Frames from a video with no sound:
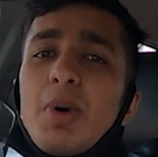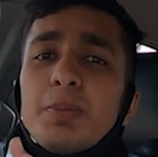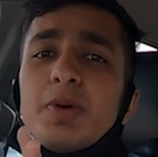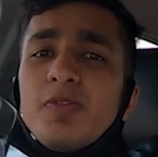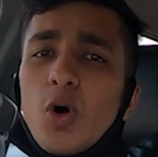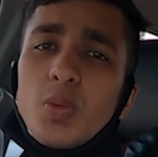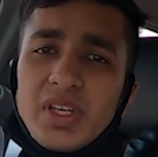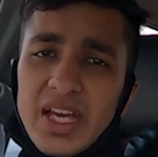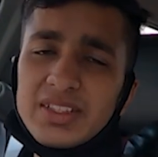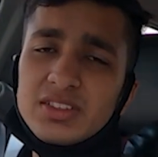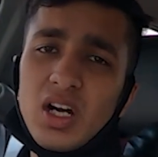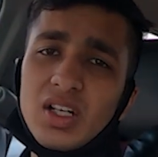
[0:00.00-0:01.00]
But before we
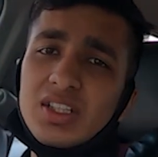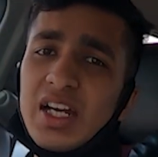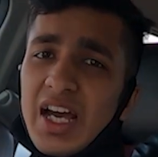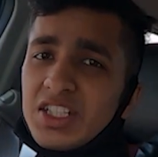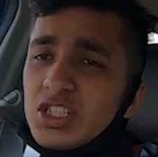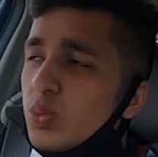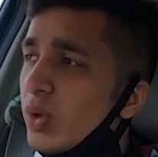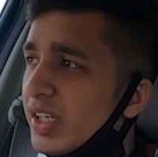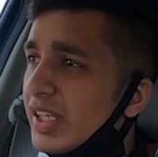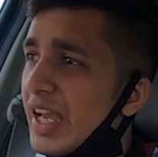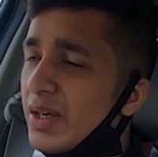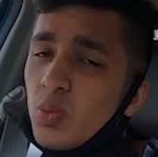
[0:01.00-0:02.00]
get started, I just want
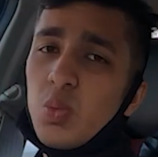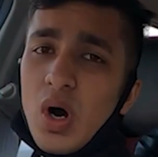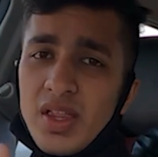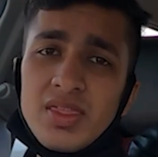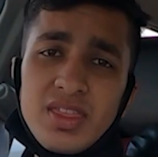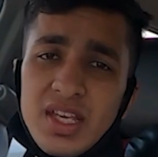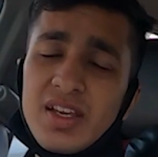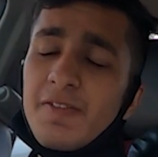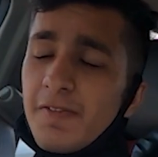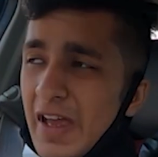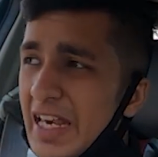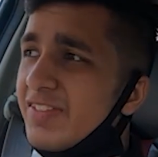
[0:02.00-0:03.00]
to get one thing
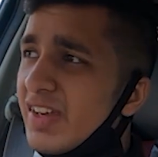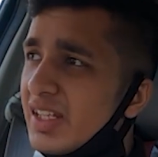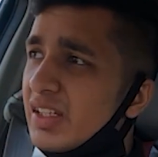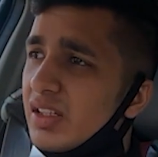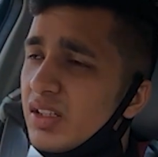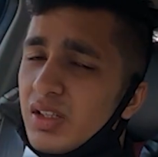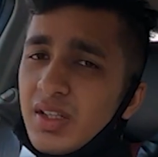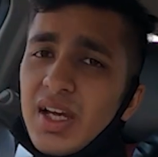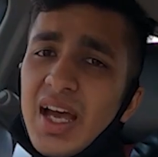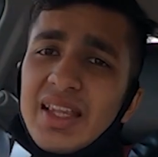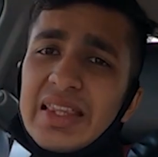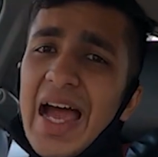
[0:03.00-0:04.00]
very clear,
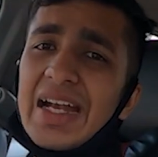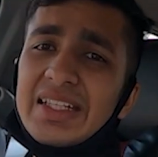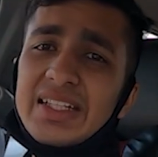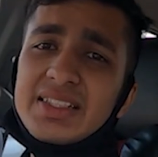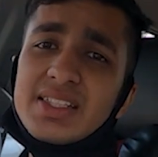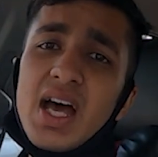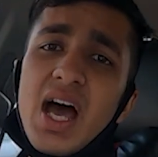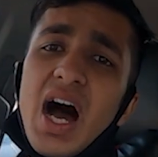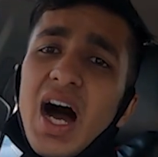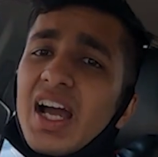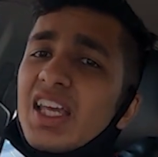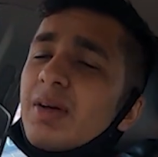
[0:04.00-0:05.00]
and that is
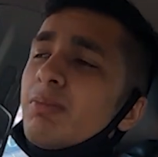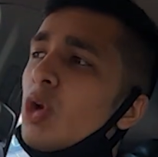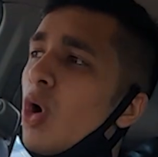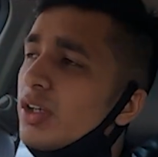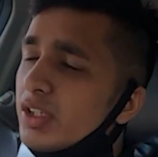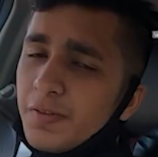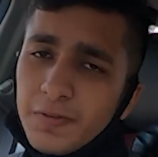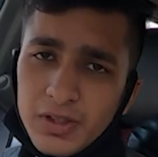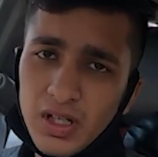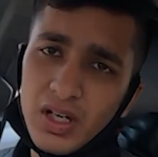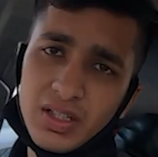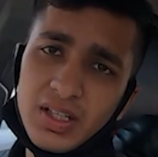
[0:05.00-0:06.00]
I am not a
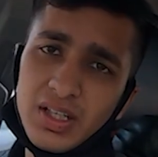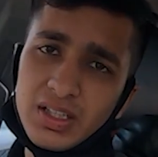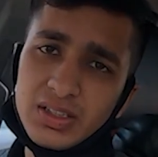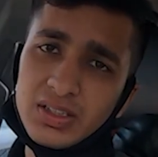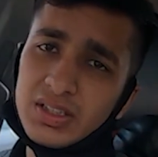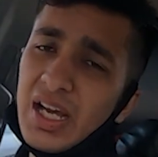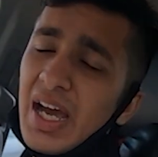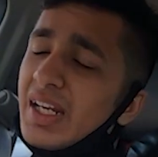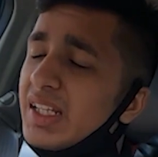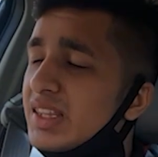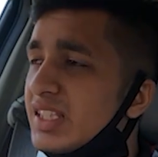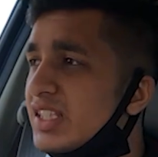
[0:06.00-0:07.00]
Ferrari hater,
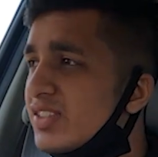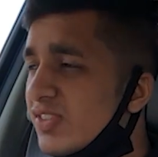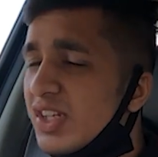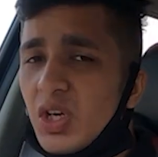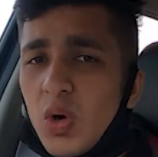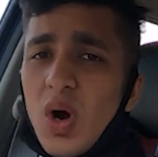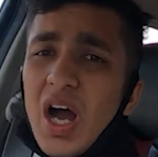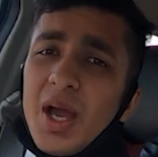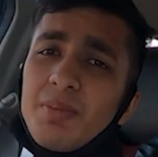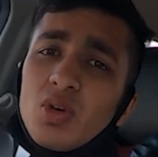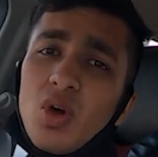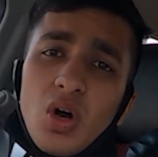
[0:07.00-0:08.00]
and in this video
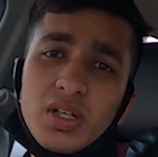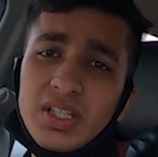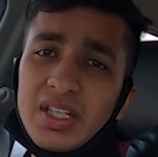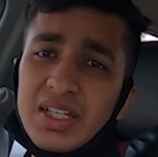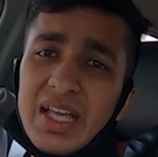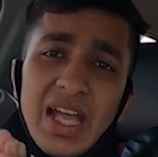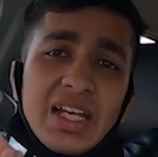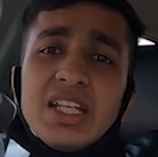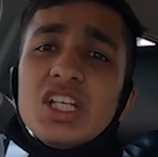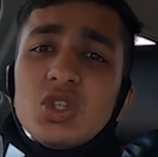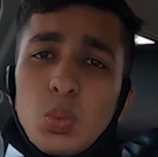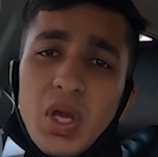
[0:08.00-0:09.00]
I'm not in
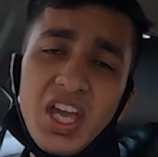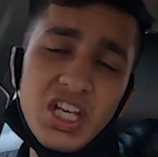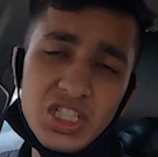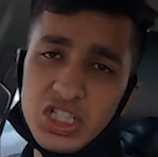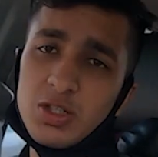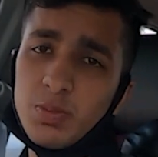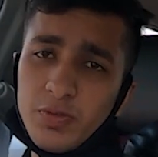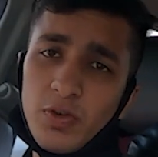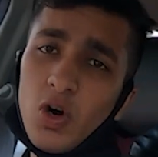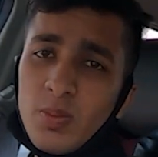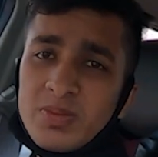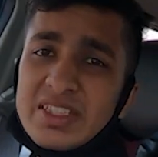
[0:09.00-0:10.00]
any way, shape or
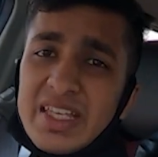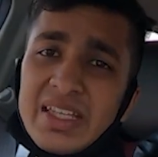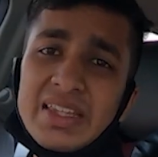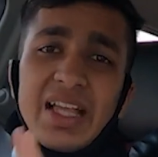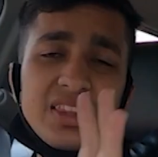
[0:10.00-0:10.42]
form saying